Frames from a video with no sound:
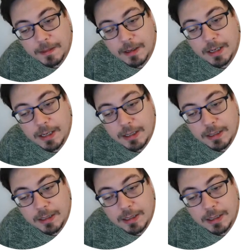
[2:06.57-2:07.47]

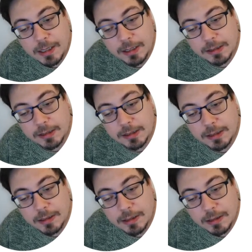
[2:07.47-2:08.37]
and X
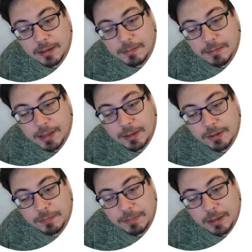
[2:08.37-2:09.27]
minus
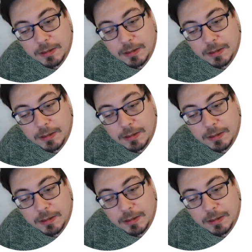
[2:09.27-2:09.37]
P.